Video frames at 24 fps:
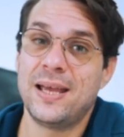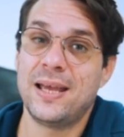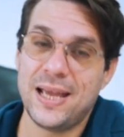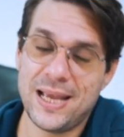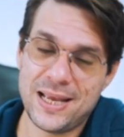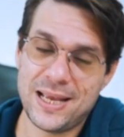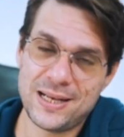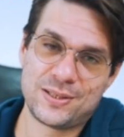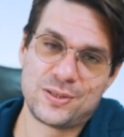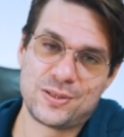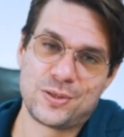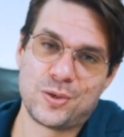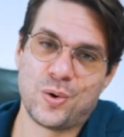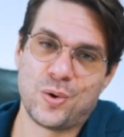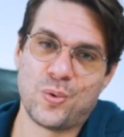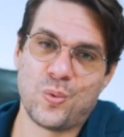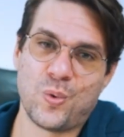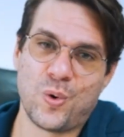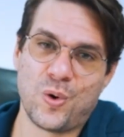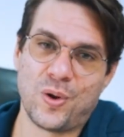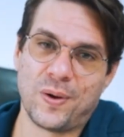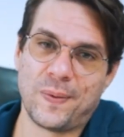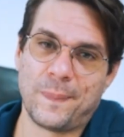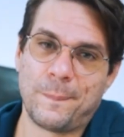and so
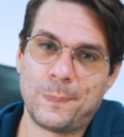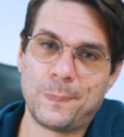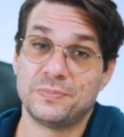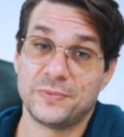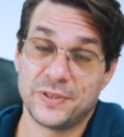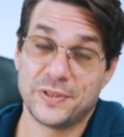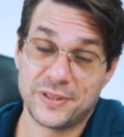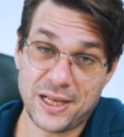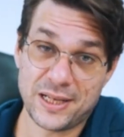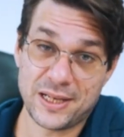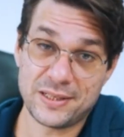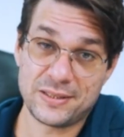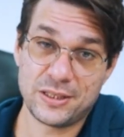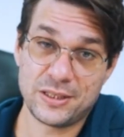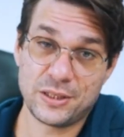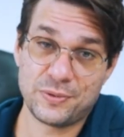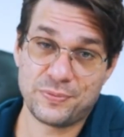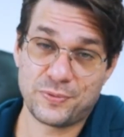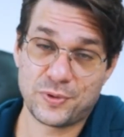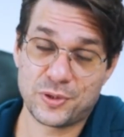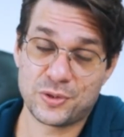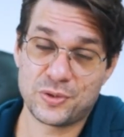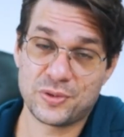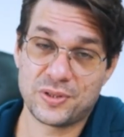on. That's it
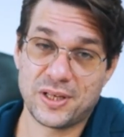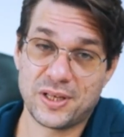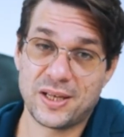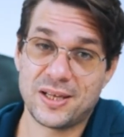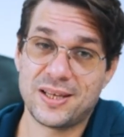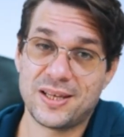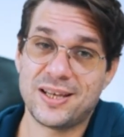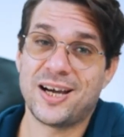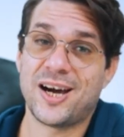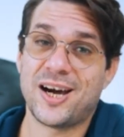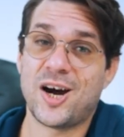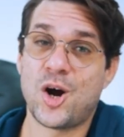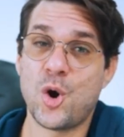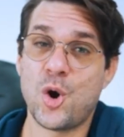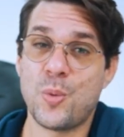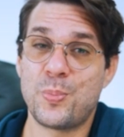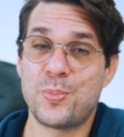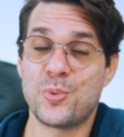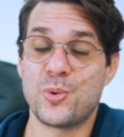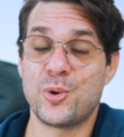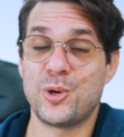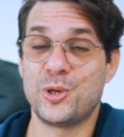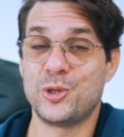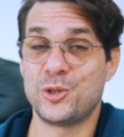for today. I
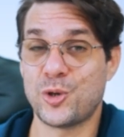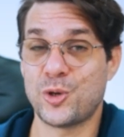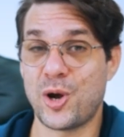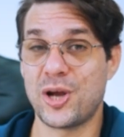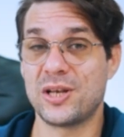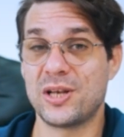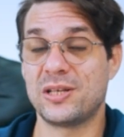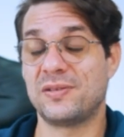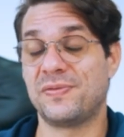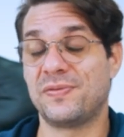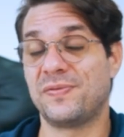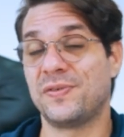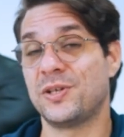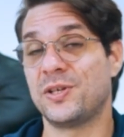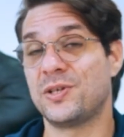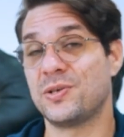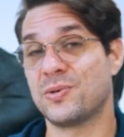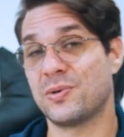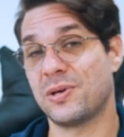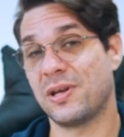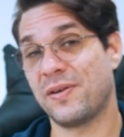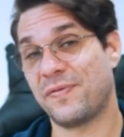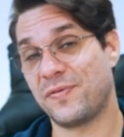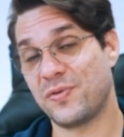hope you enjoyed this
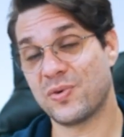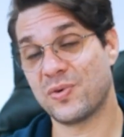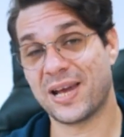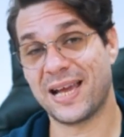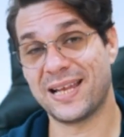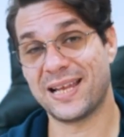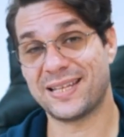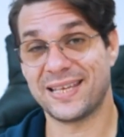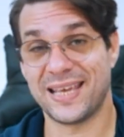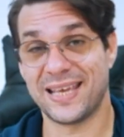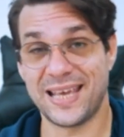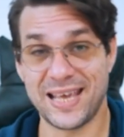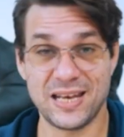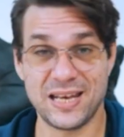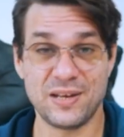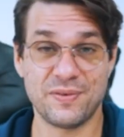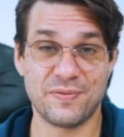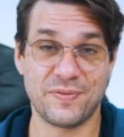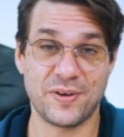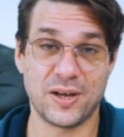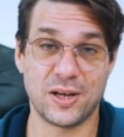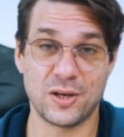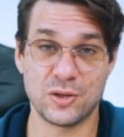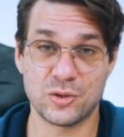video. If you get any
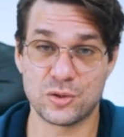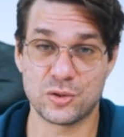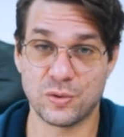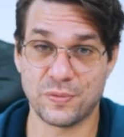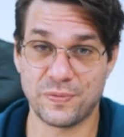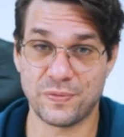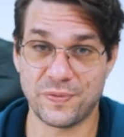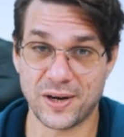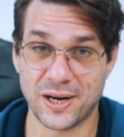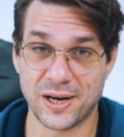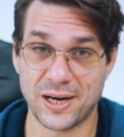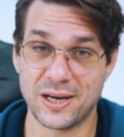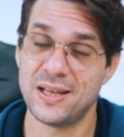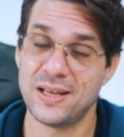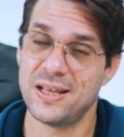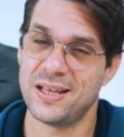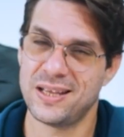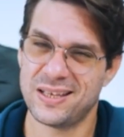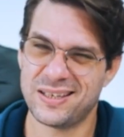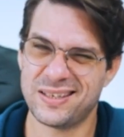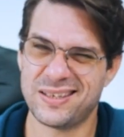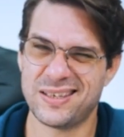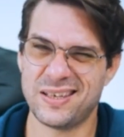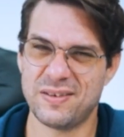value so far,
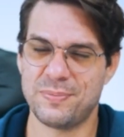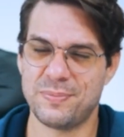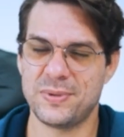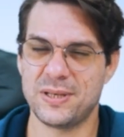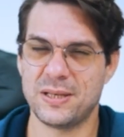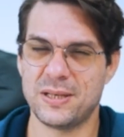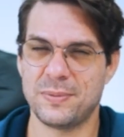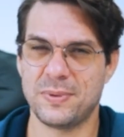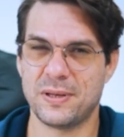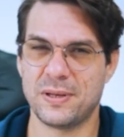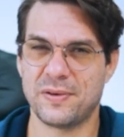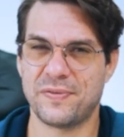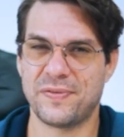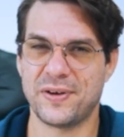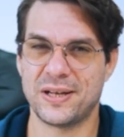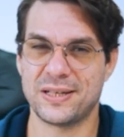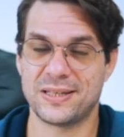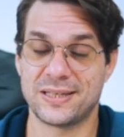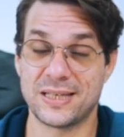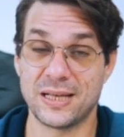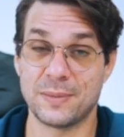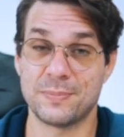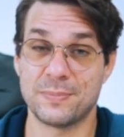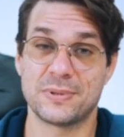give me a big
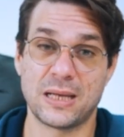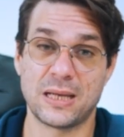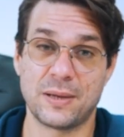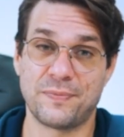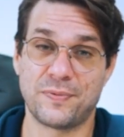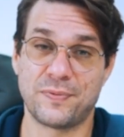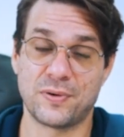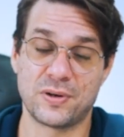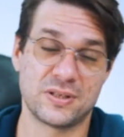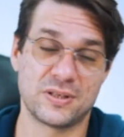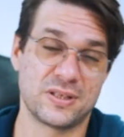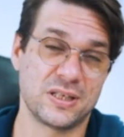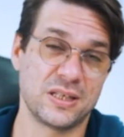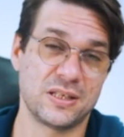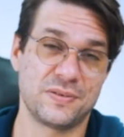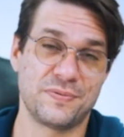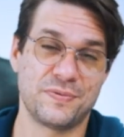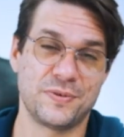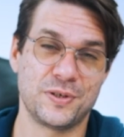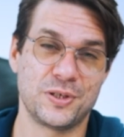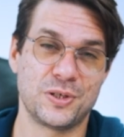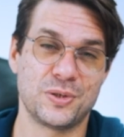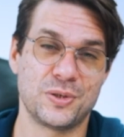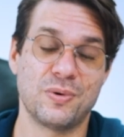fat thumbs up for this
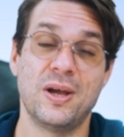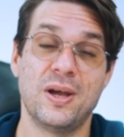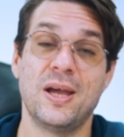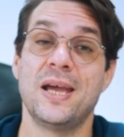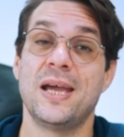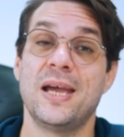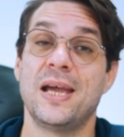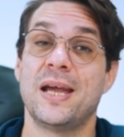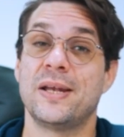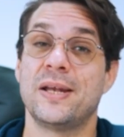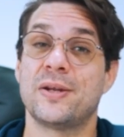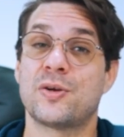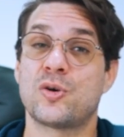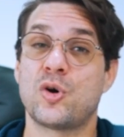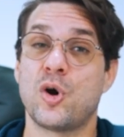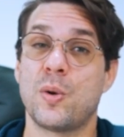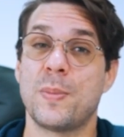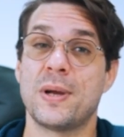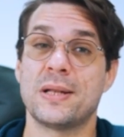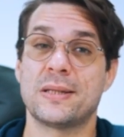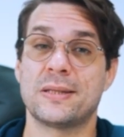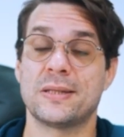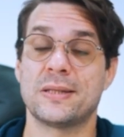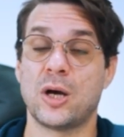video and
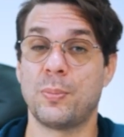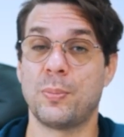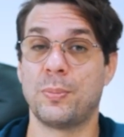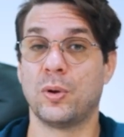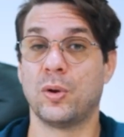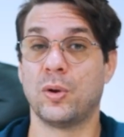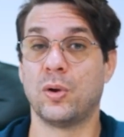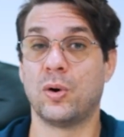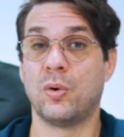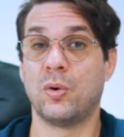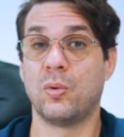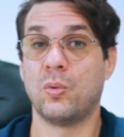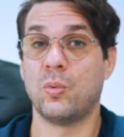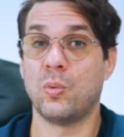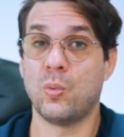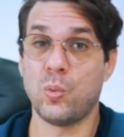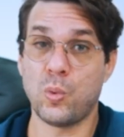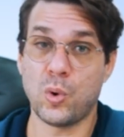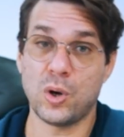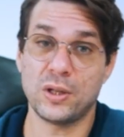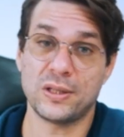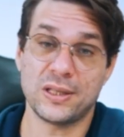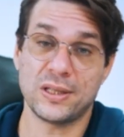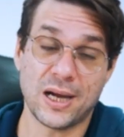comment down below
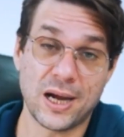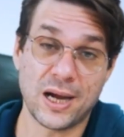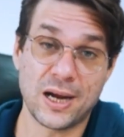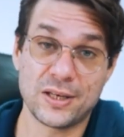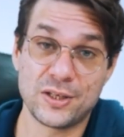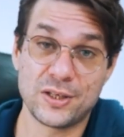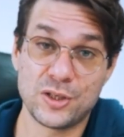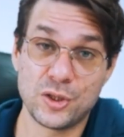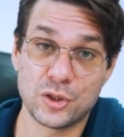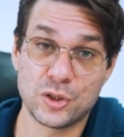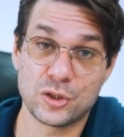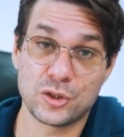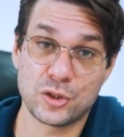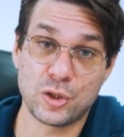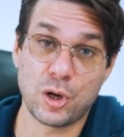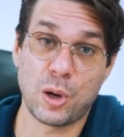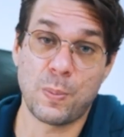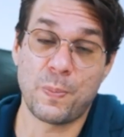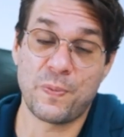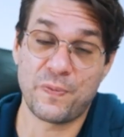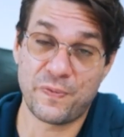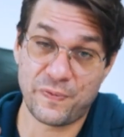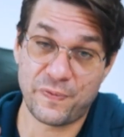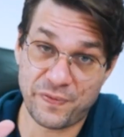what are your
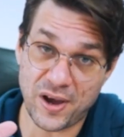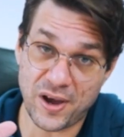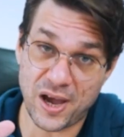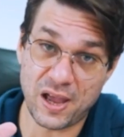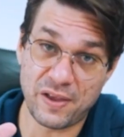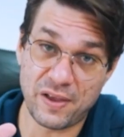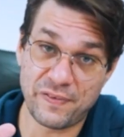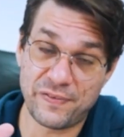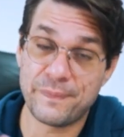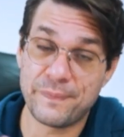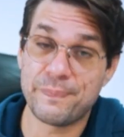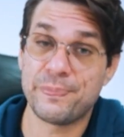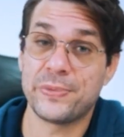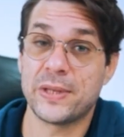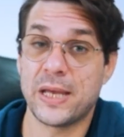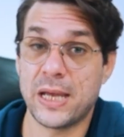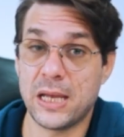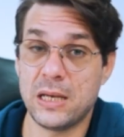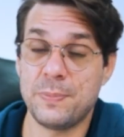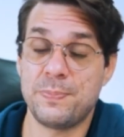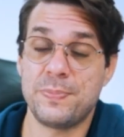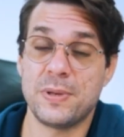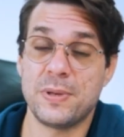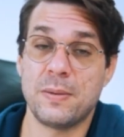top 5
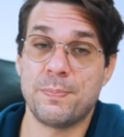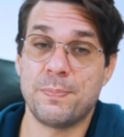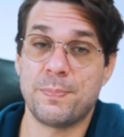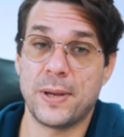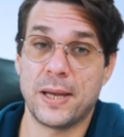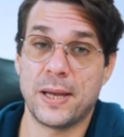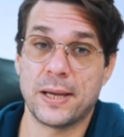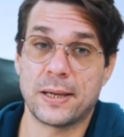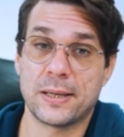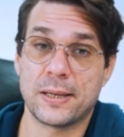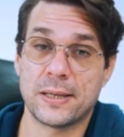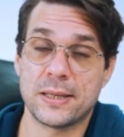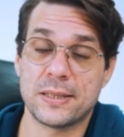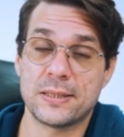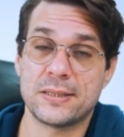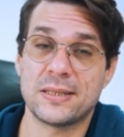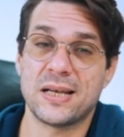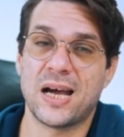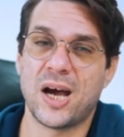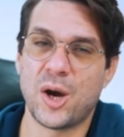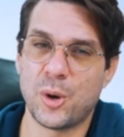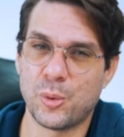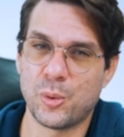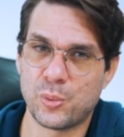NPM packages.
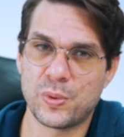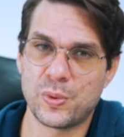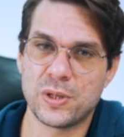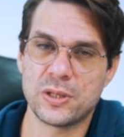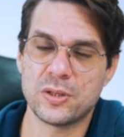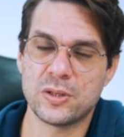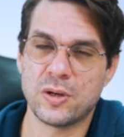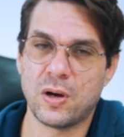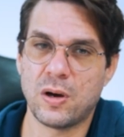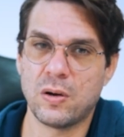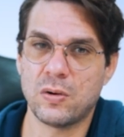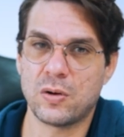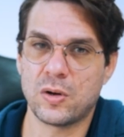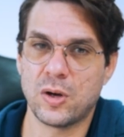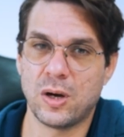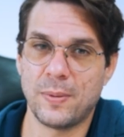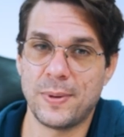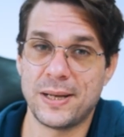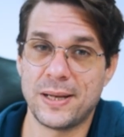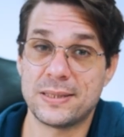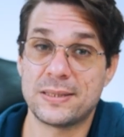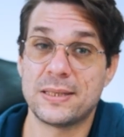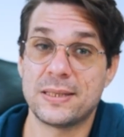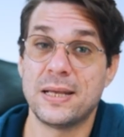I'll read all
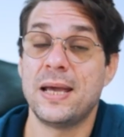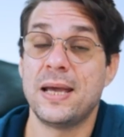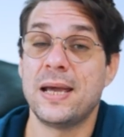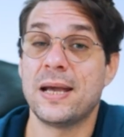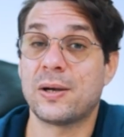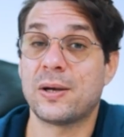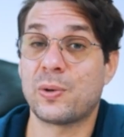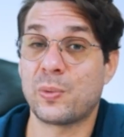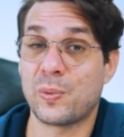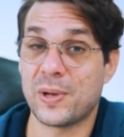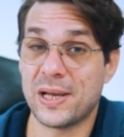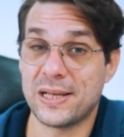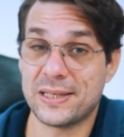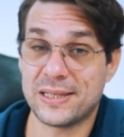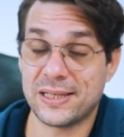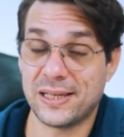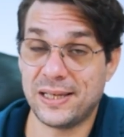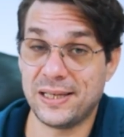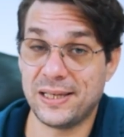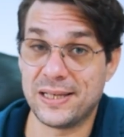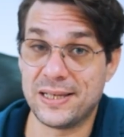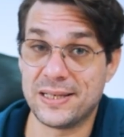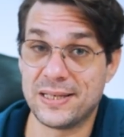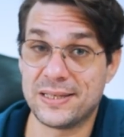comments create a
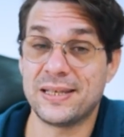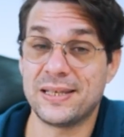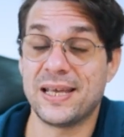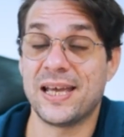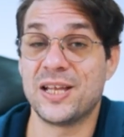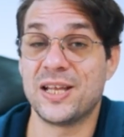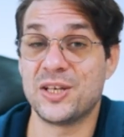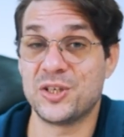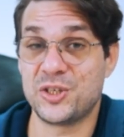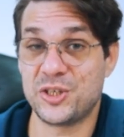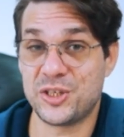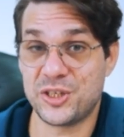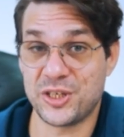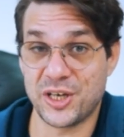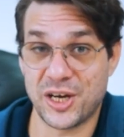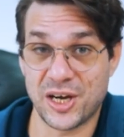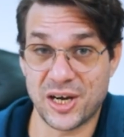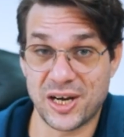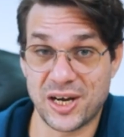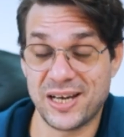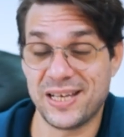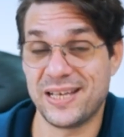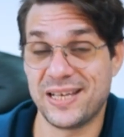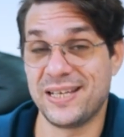list and
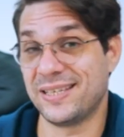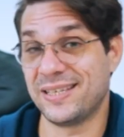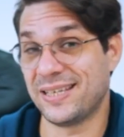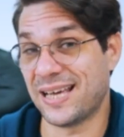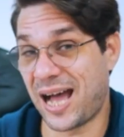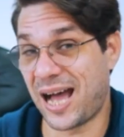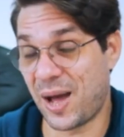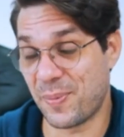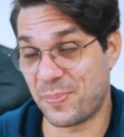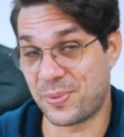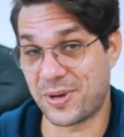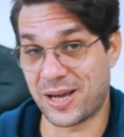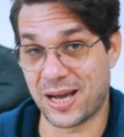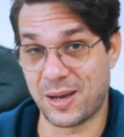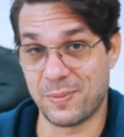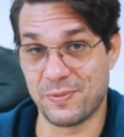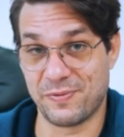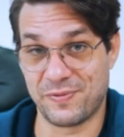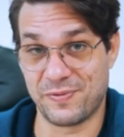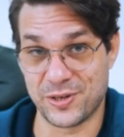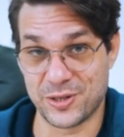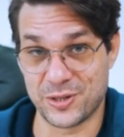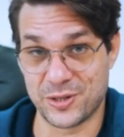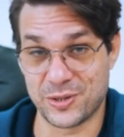share in the
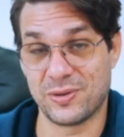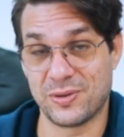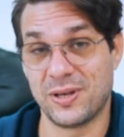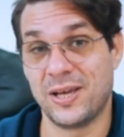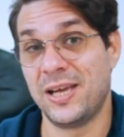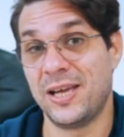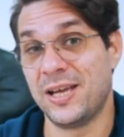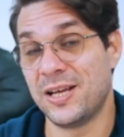upcoming video.